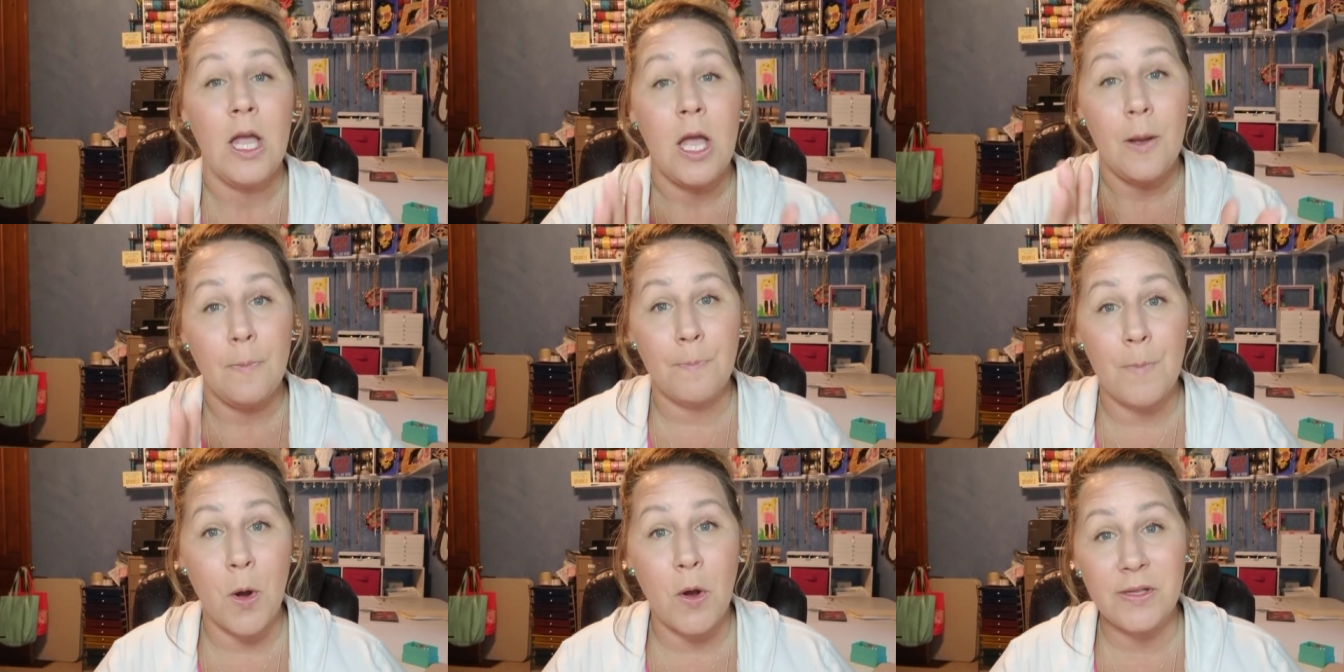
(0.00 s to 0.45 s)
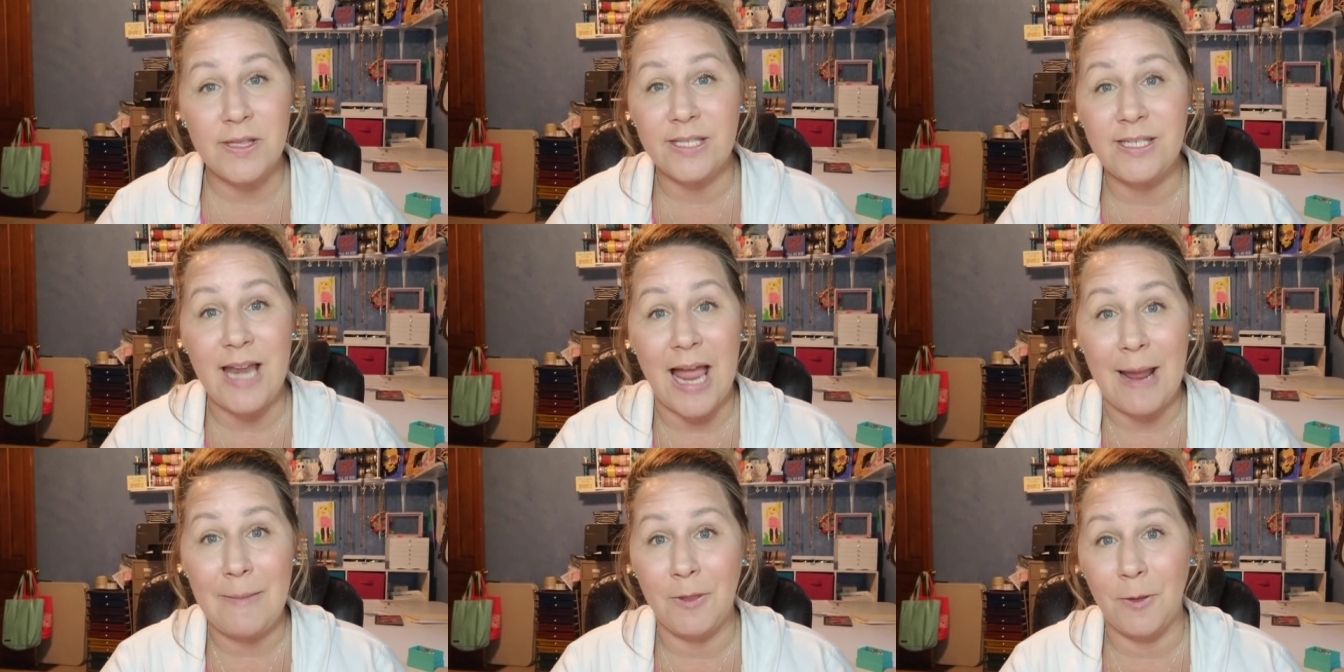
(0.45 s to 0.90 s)
Most of the
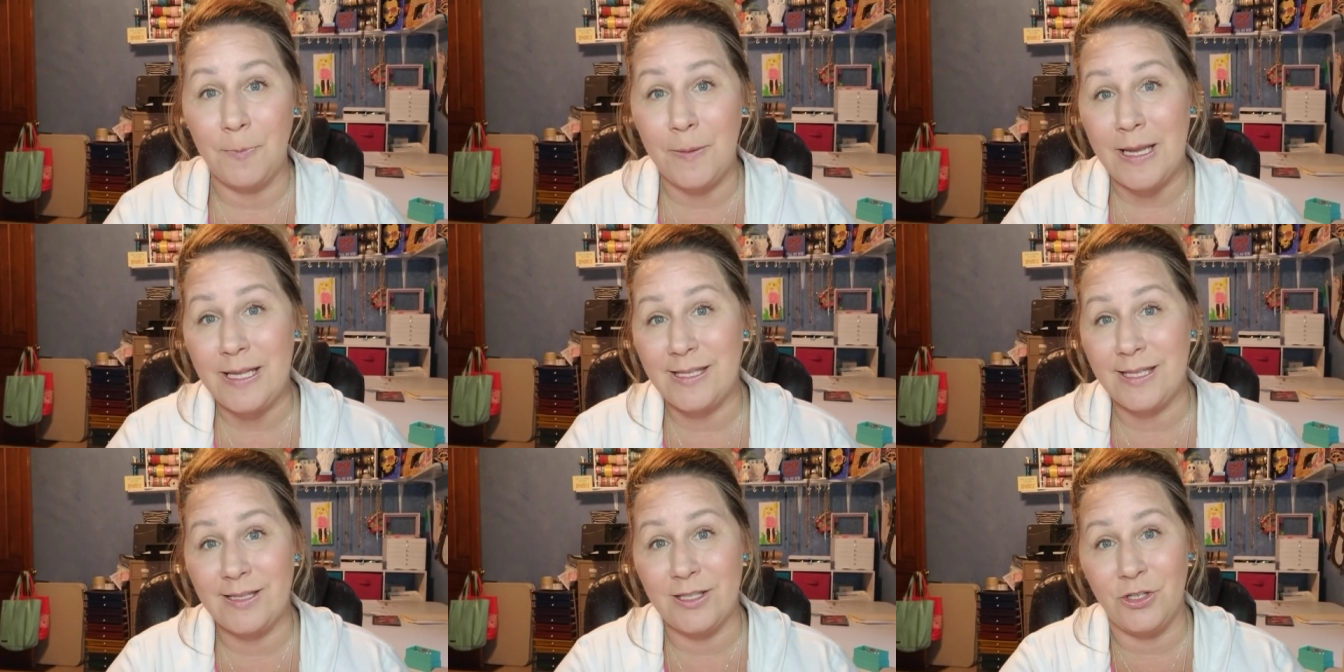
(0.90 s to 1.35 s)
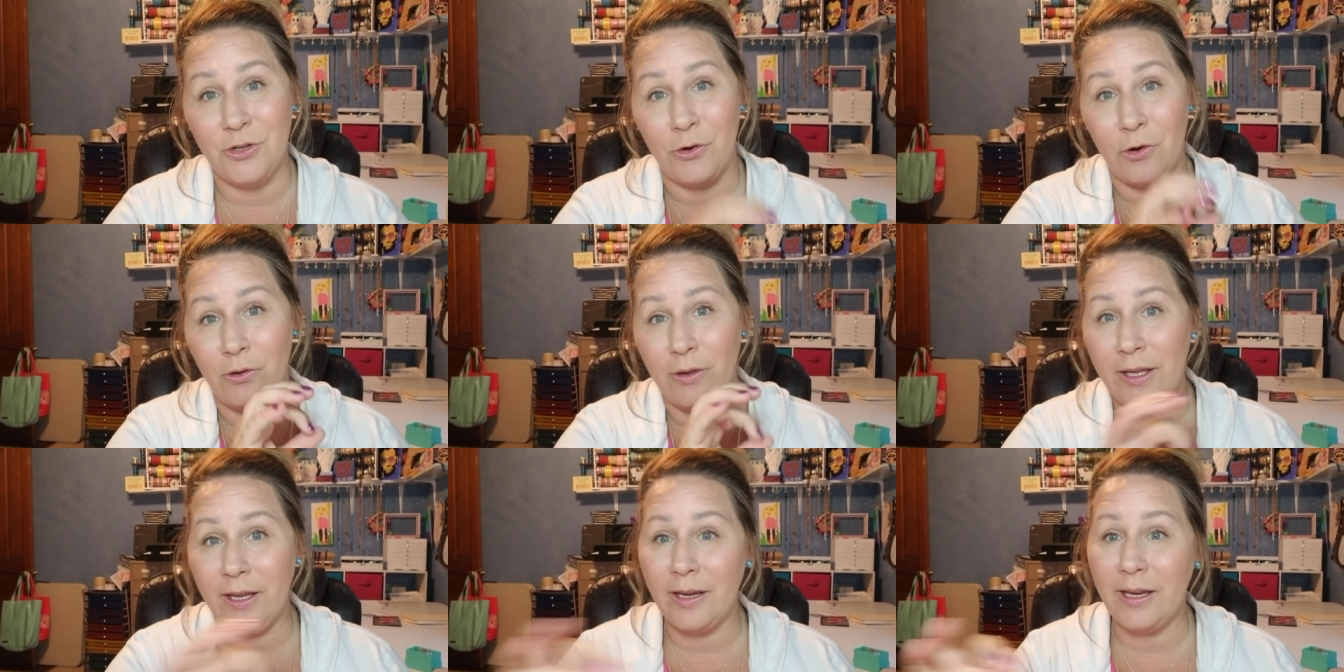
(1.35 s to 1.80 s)
time, they're pieces that you're
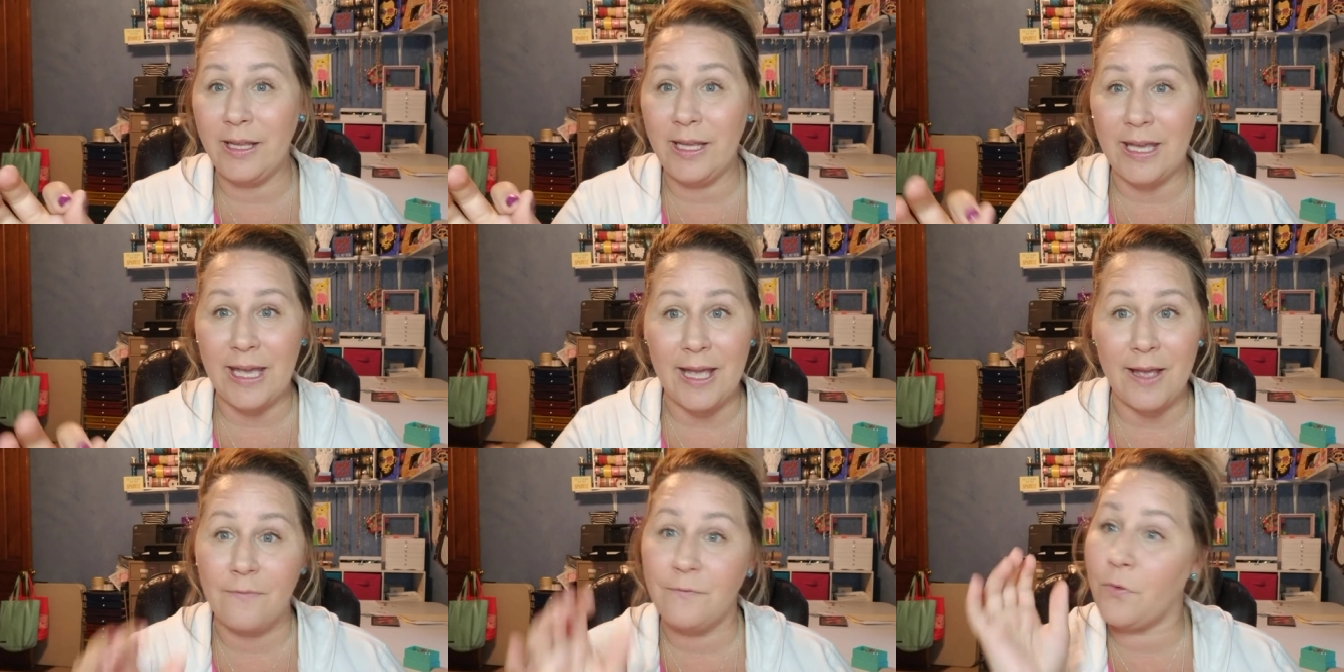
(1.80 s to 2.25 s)
only going to get